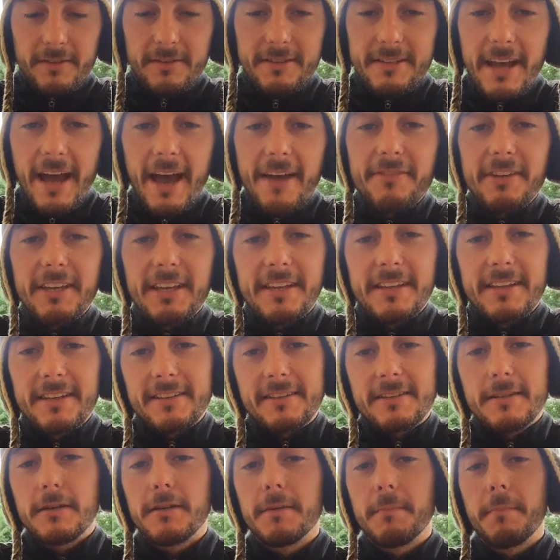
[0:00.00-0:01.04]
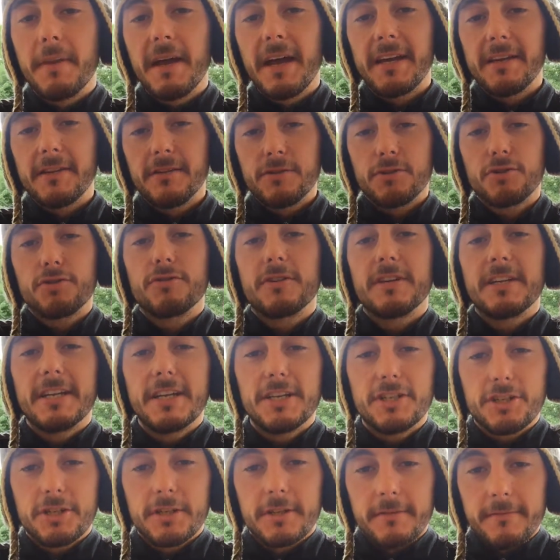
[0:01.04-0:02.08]
diving into Tibetan
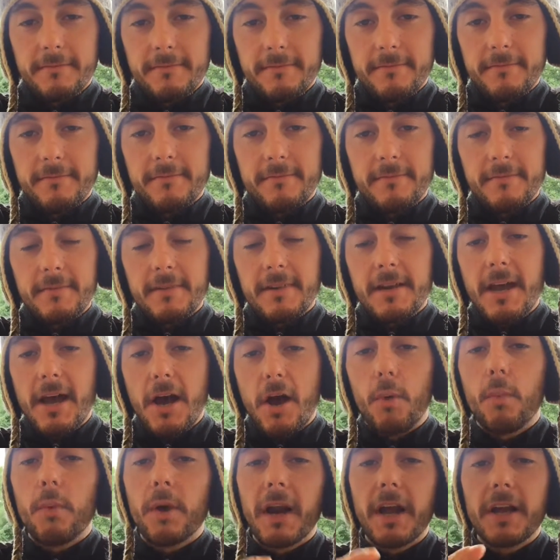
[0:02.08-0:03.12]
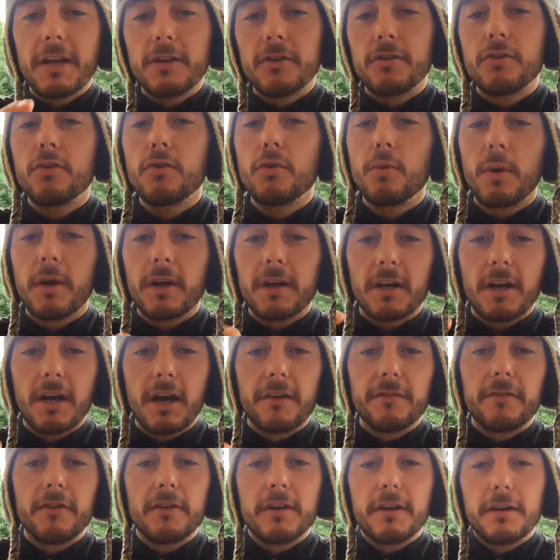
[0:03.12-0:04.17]
tradition. Now, what I do want to
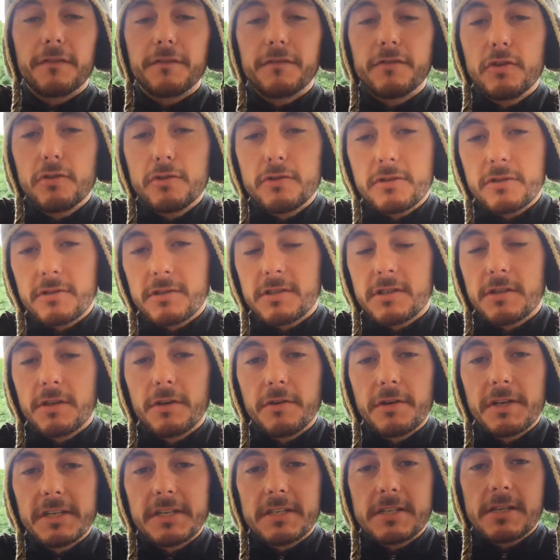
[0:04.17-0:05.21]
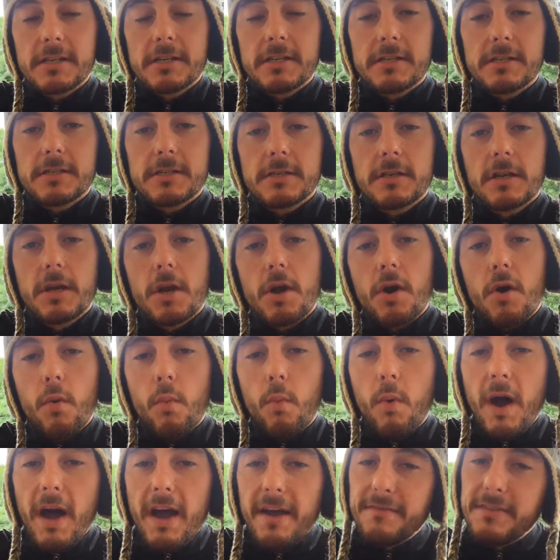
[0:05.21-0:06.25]
cover in a future series is
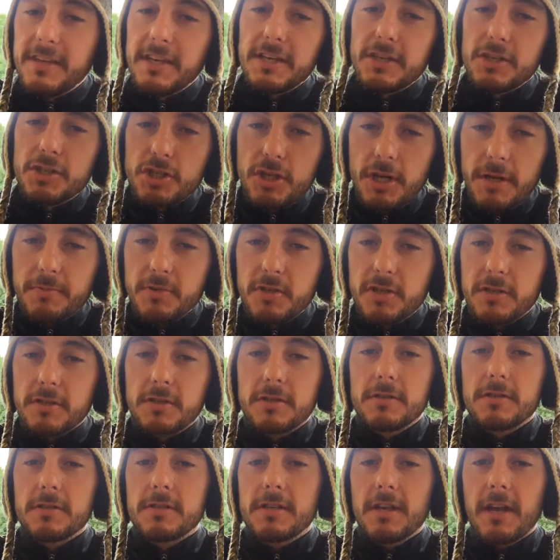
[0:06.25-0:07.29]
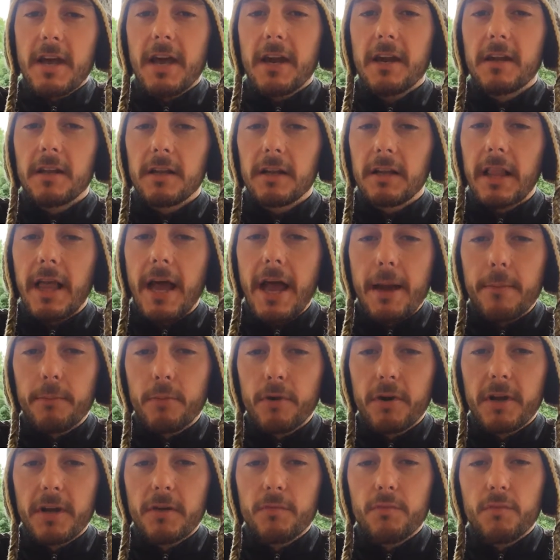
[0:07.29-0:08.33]
why the Egyptians had
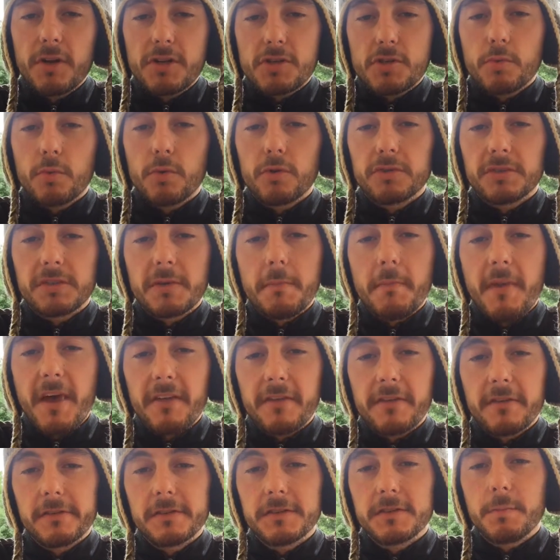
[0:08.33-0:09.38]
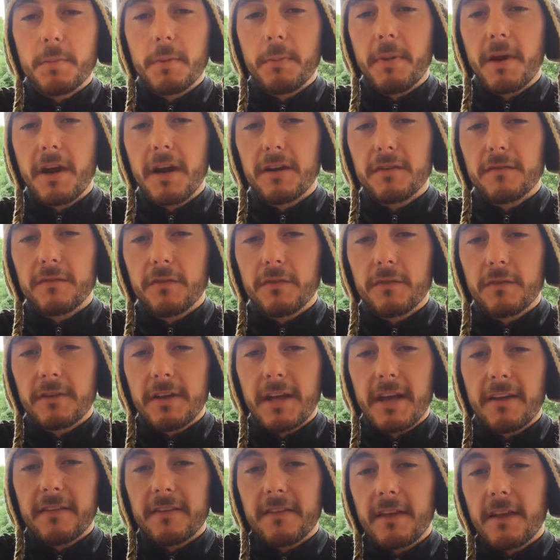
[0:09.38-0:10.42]
elaborate rituals and methods preparing for
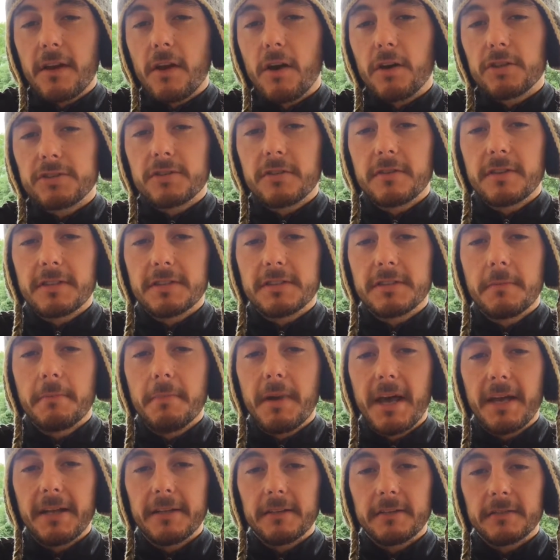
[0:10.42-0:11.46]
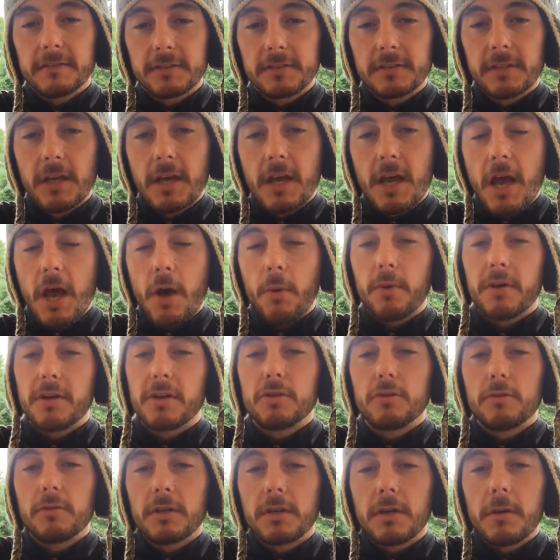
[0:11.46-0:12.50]
death, and also the Tibetans. I want to
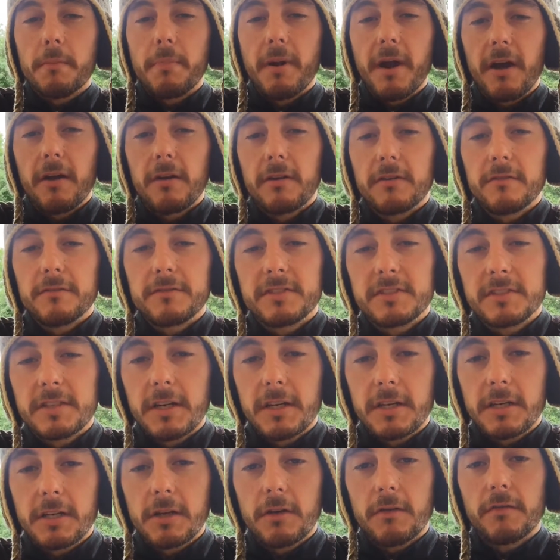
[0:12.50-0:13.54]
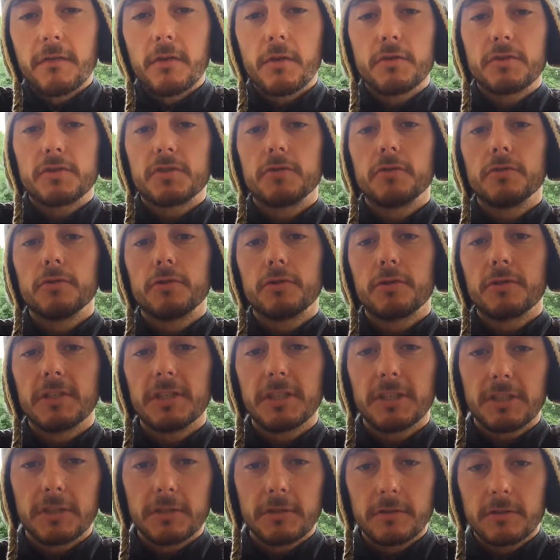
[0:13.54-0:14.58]
do a comparative study of those two
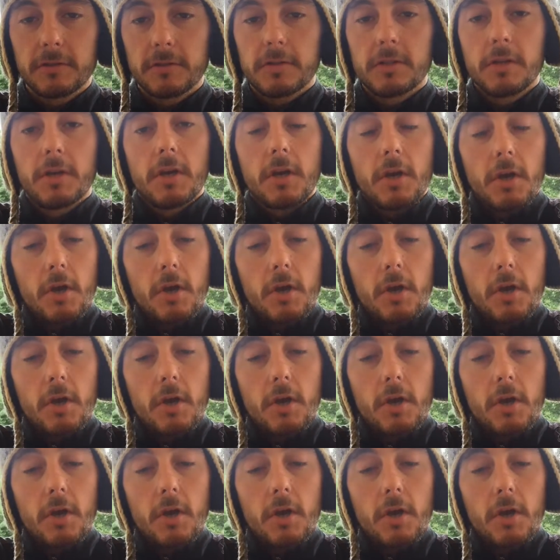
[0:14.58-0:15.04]
traditions,